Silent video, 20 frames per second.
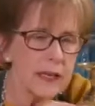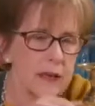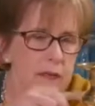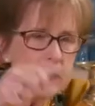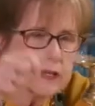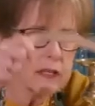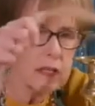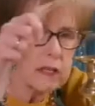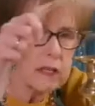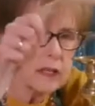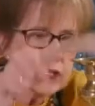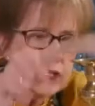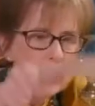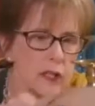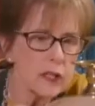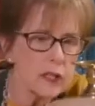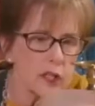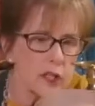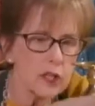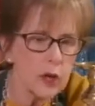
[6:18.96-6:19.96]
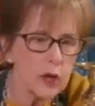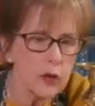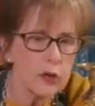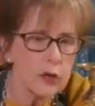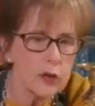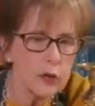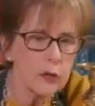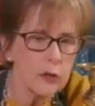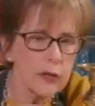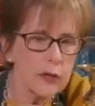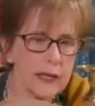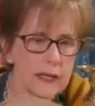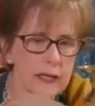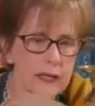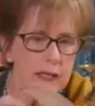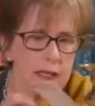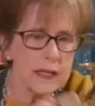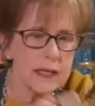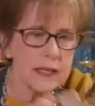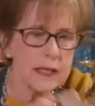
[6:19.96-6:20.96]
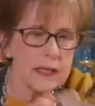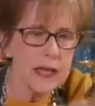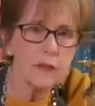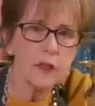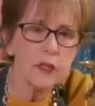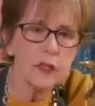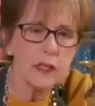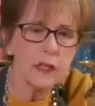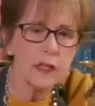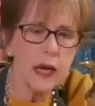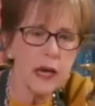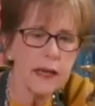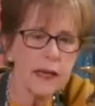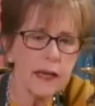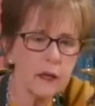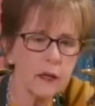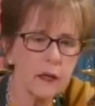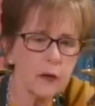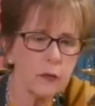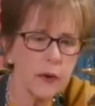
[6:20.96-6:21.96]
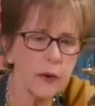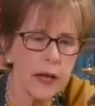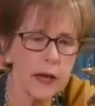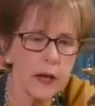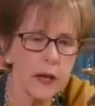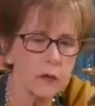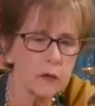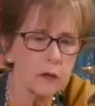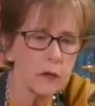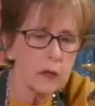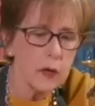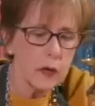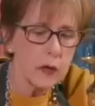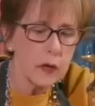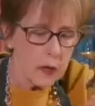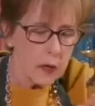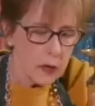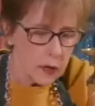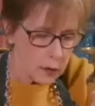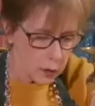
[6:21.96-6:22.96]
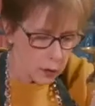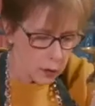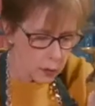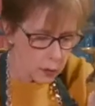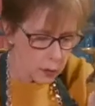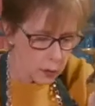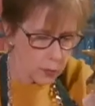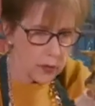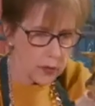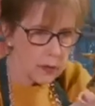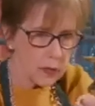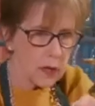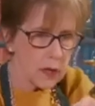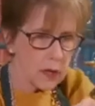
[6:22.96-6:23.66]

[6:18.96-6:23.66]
of this is just to show you that instead of just tying it around, you would